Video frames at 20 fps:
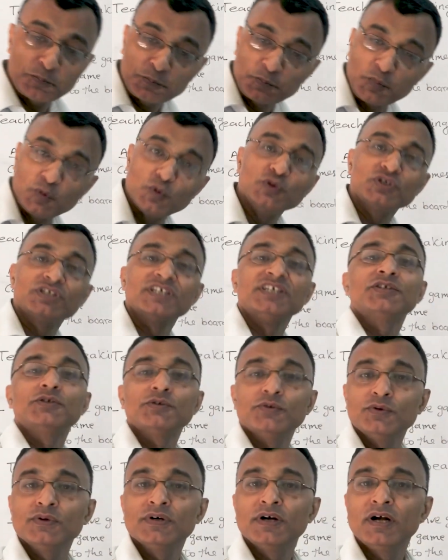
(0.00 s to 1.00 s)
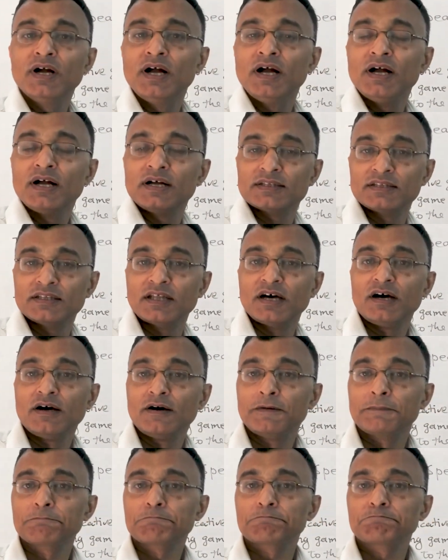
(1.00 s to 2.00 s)
put into
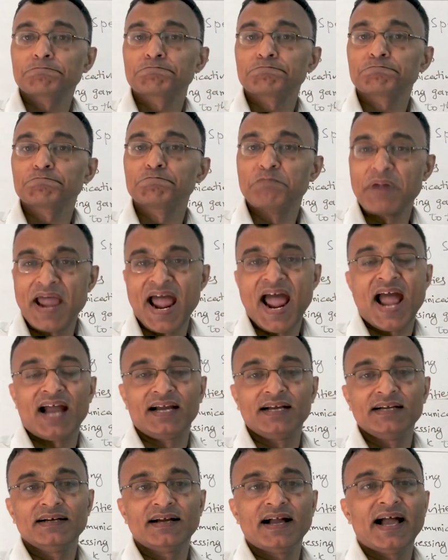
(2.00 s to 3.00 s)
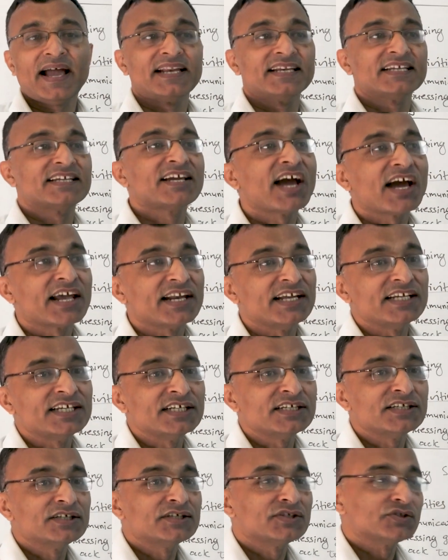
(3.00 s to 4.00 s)
the bag and
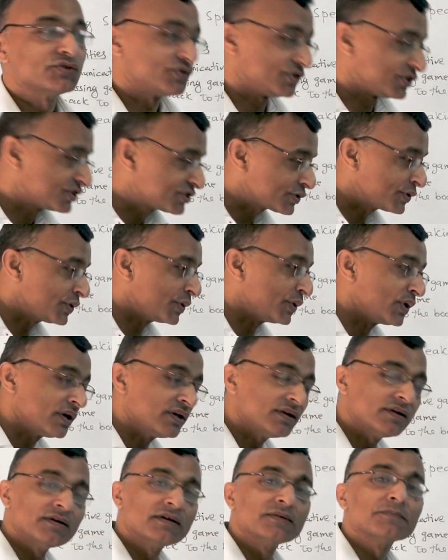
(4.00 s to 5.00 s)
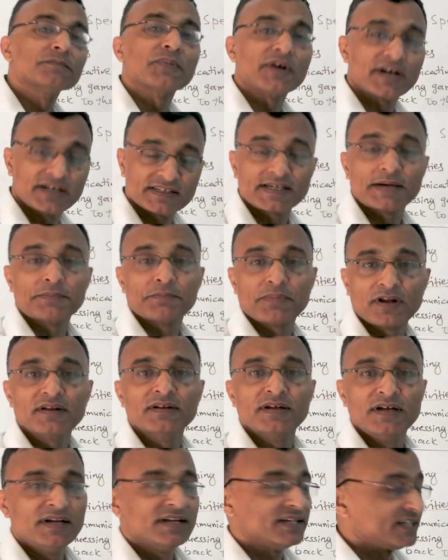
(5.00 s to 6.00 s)
carry to the school, for
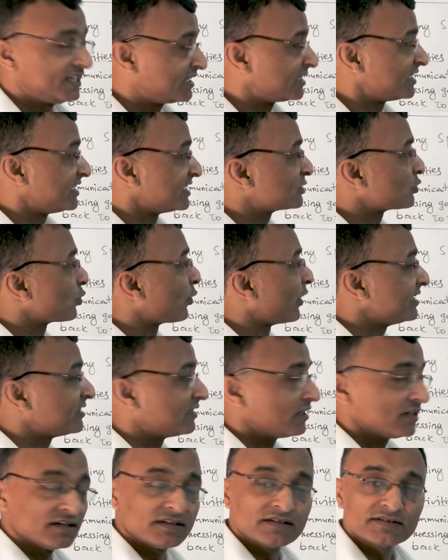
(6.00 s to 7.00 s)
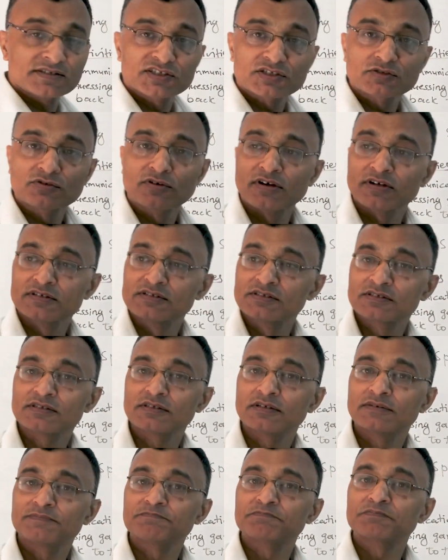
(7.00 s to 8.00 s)
example. In this way, the
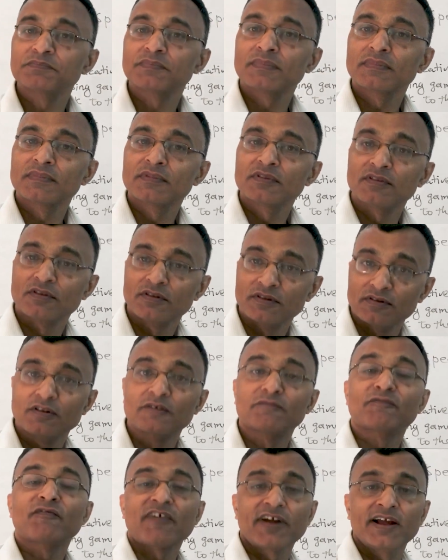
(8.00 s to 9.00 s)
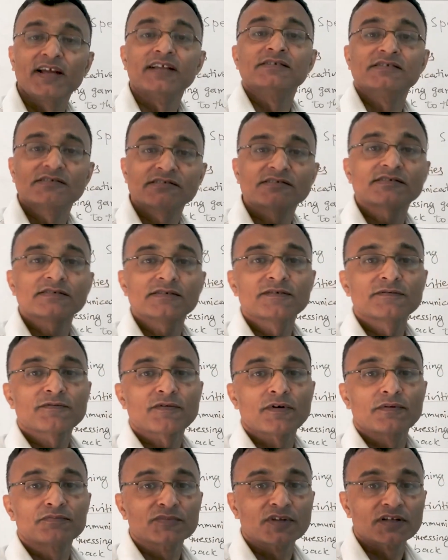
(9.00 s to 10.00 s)
students, the friends
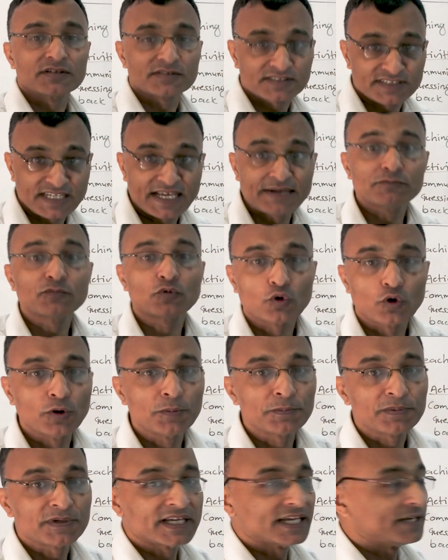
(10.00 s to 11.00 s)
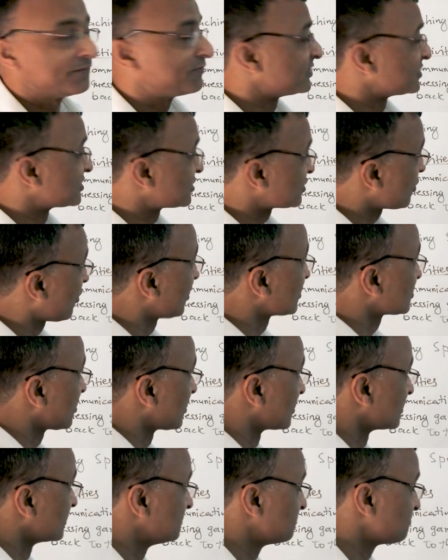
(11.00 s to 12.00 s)
from the same group give
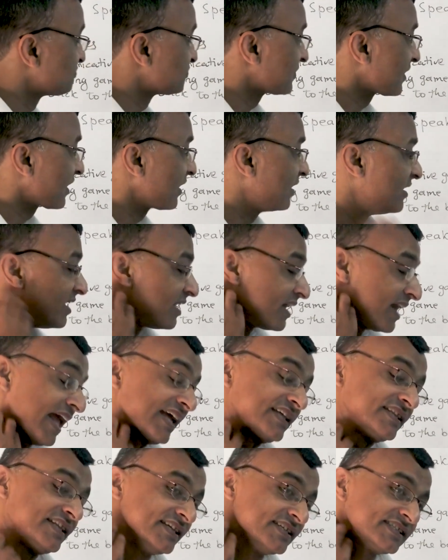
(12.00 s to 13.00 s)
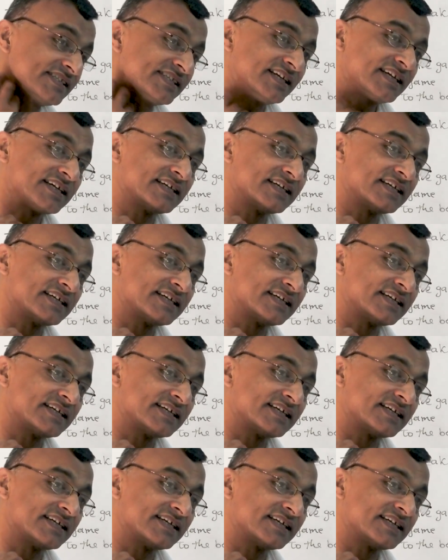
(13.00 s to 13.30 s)
instruction like this,